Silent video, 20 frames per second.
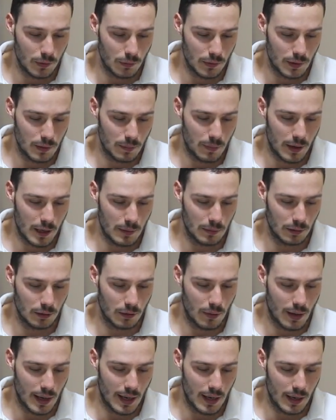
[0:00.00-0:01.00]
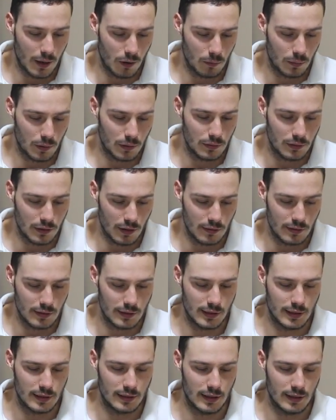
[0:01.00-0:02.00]
with people who I help who don't
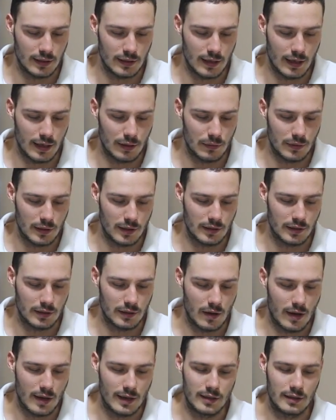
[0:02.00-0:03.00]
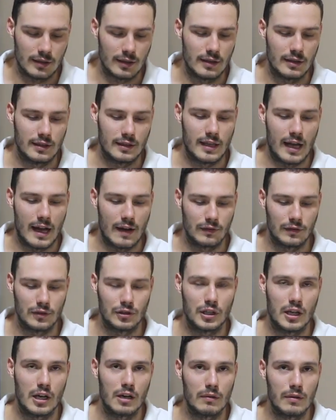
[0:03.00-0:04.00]
succeed in getting rid of tinnitus that I just have to
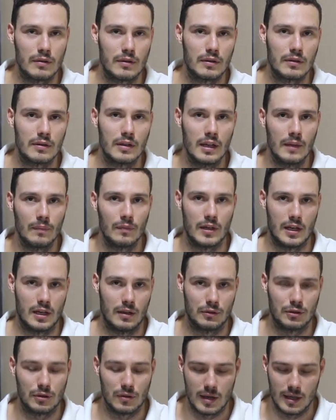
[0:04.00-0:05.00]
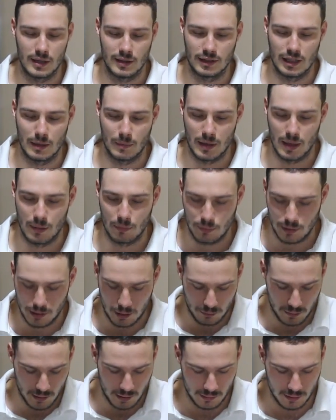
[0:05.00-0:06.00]
share it with you, and I'll try and sum it up really
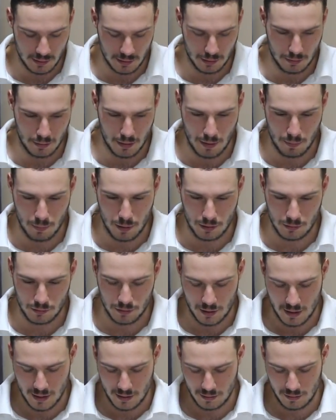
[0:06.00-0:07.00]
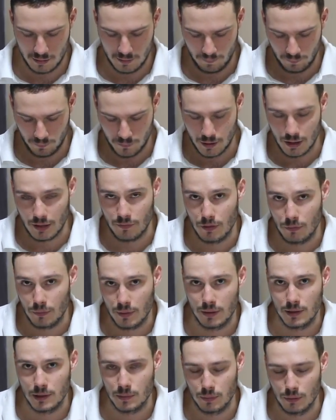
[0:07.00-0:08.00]
quickly. So I apologize if you've
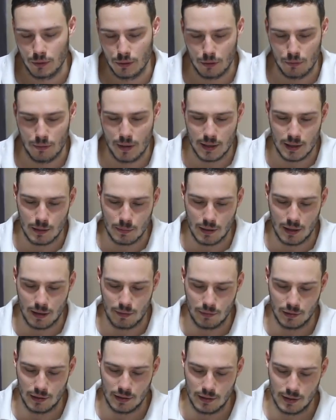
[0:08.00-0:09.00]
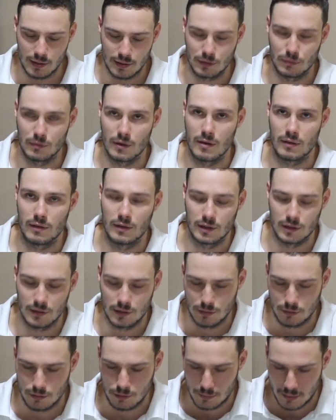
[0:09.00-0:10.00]
read this book already, but I really think it's worth
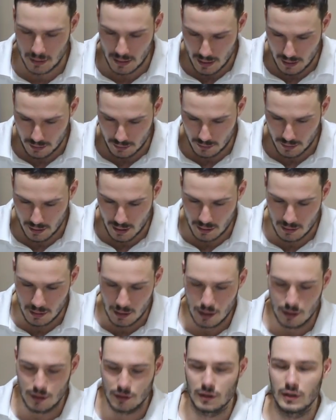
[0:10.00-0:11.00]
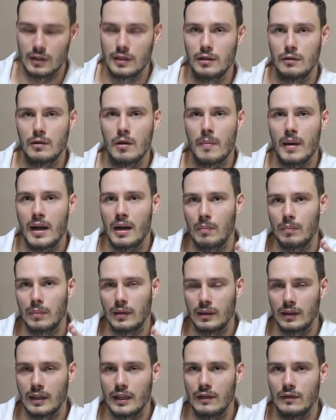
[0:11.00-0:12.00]
listening to again, okay? So this is about
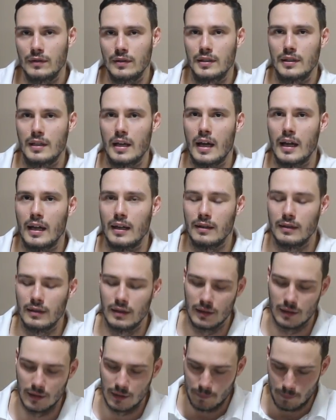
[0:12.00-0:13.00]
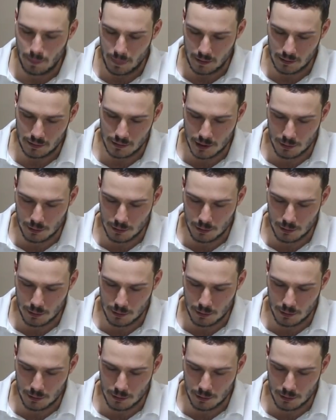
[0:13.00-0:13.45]
beliefs and let's